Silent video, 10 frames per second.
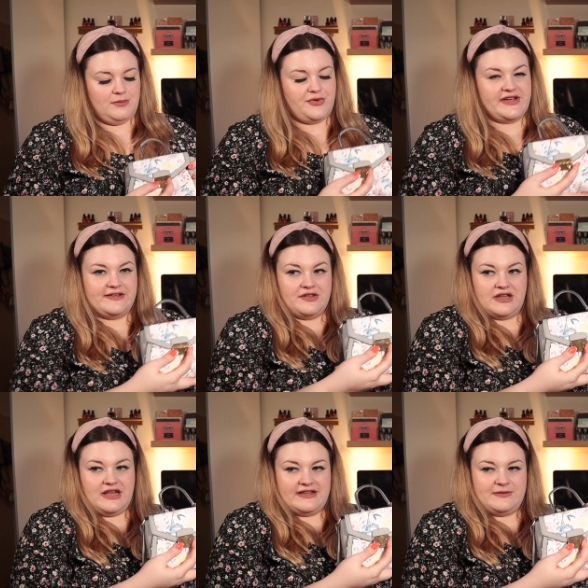press on
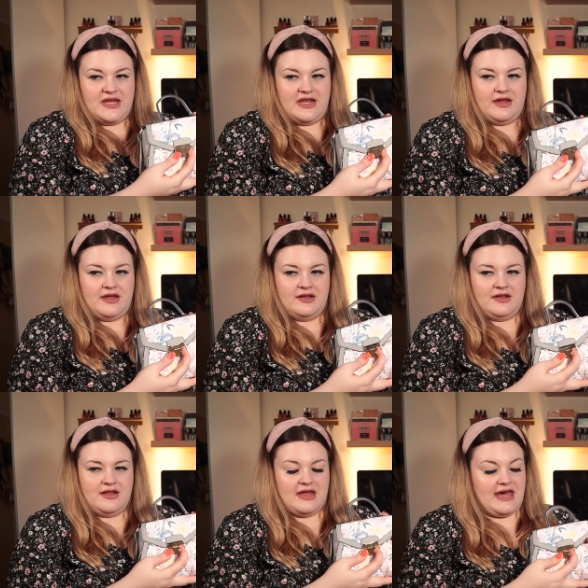the clasp here
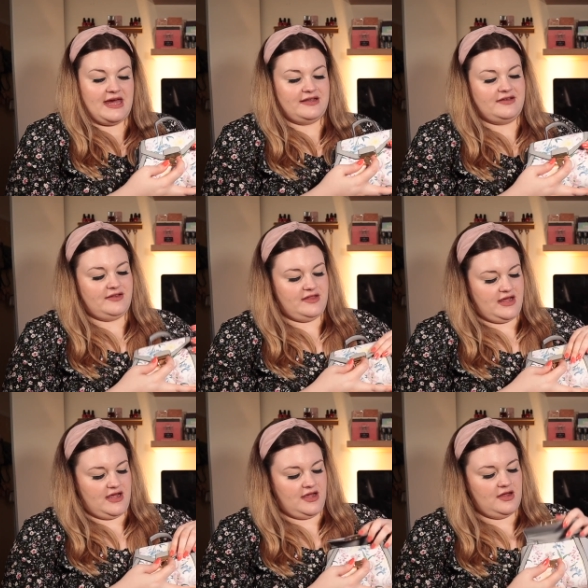and
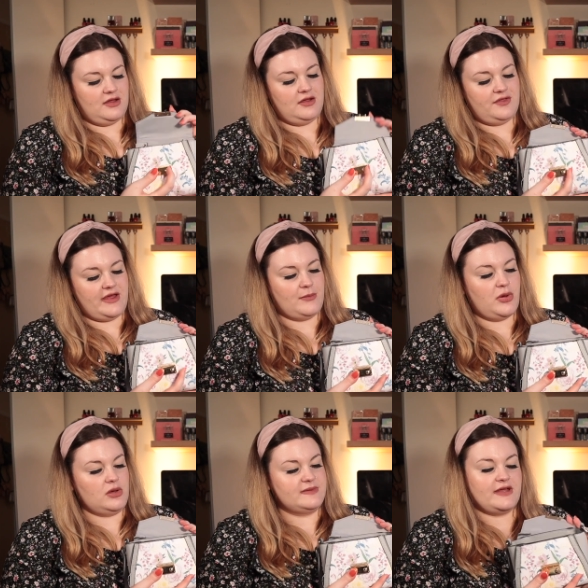the thing
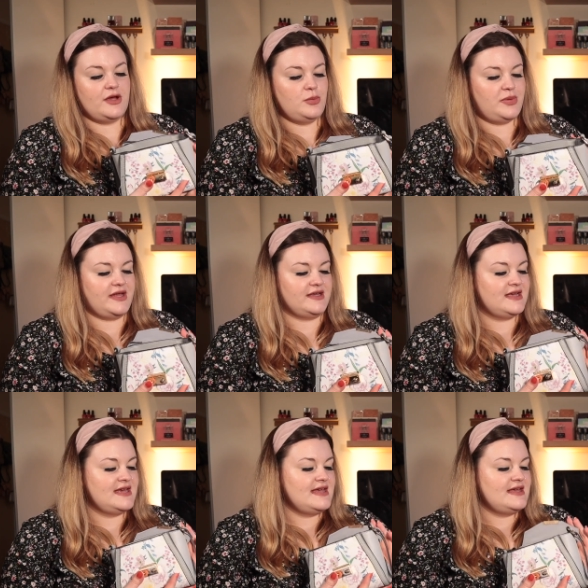pops
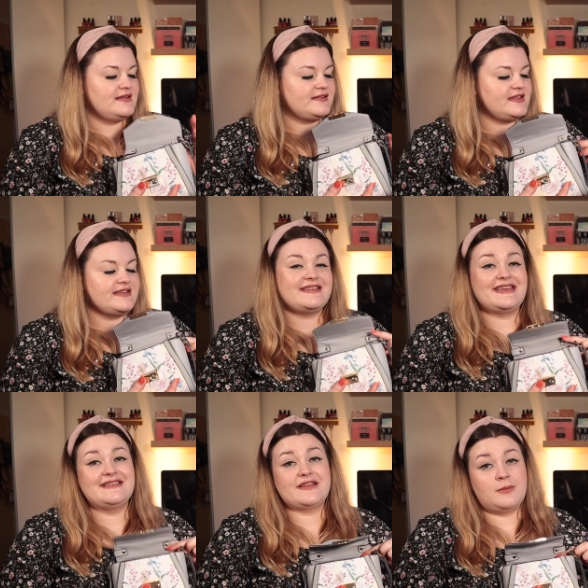open so this
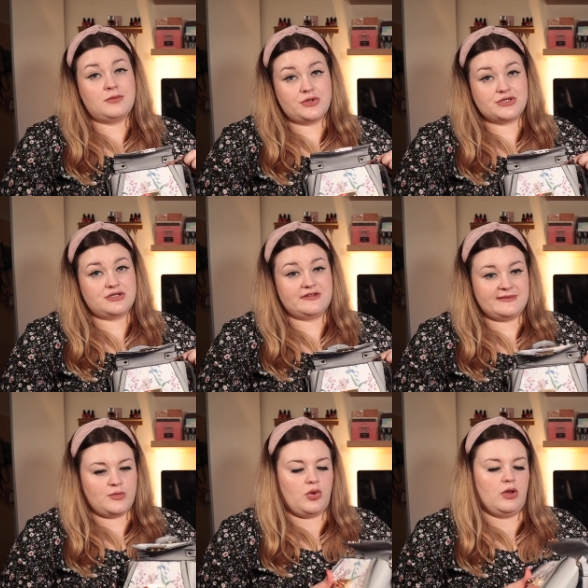is a much
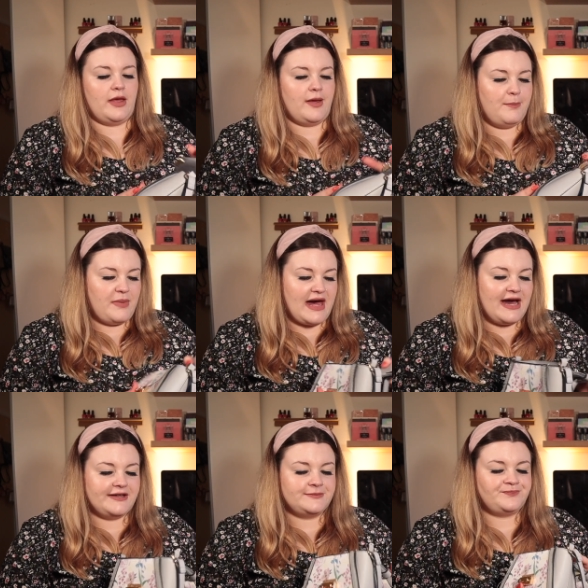smaller
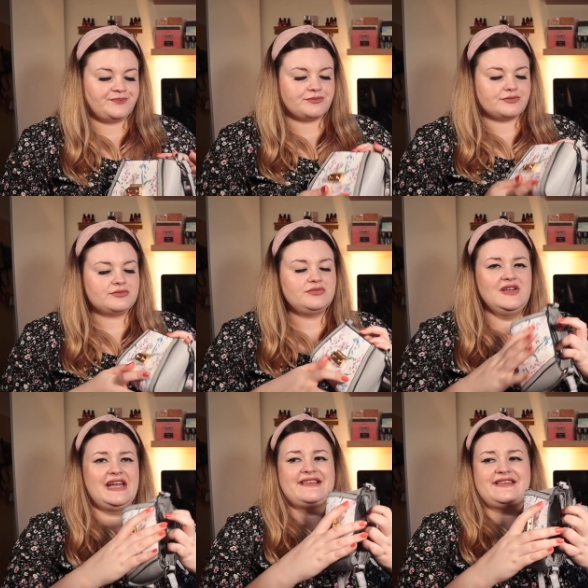bag
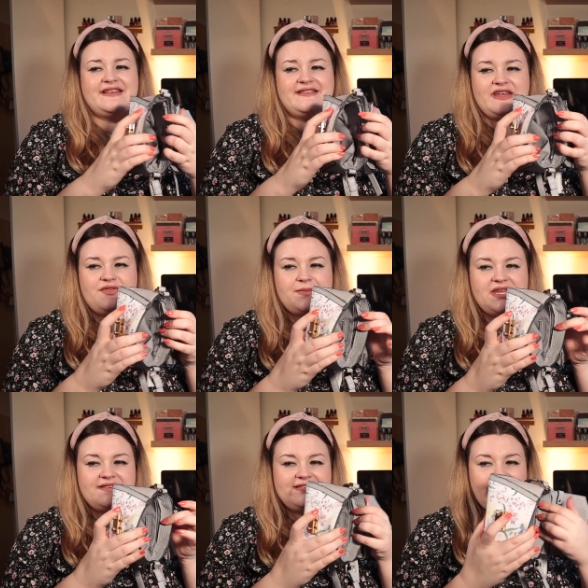as you can see from
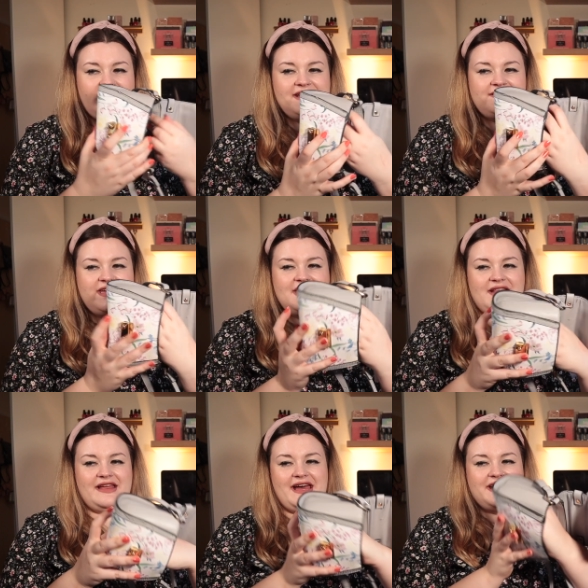the inside,
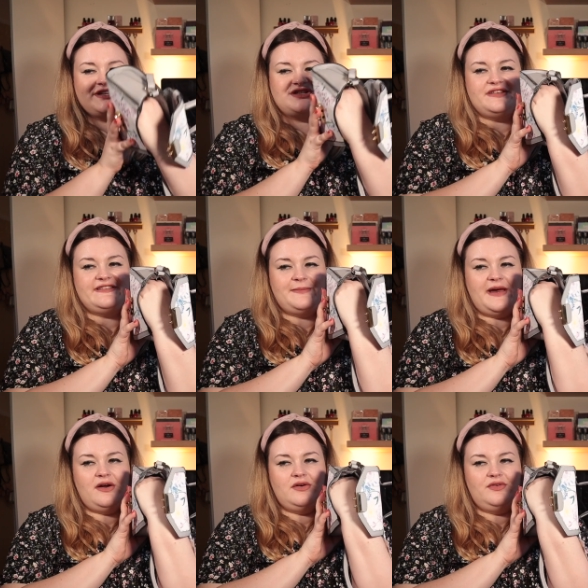like I can just
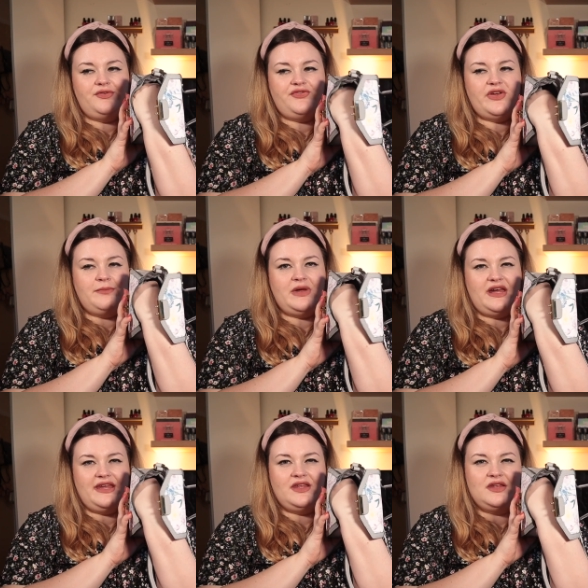about fit
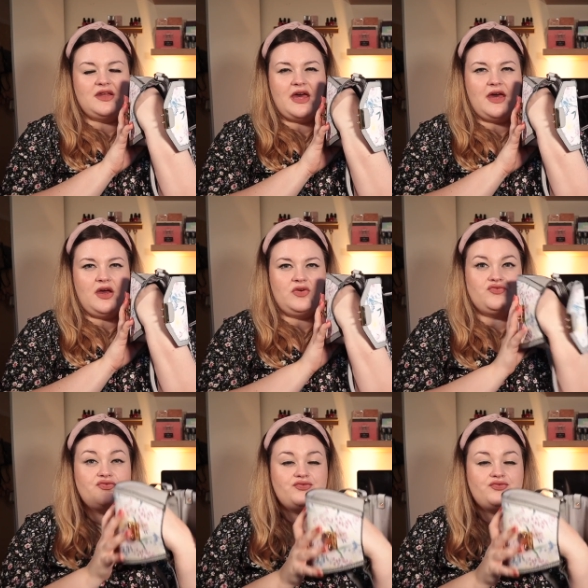my uh,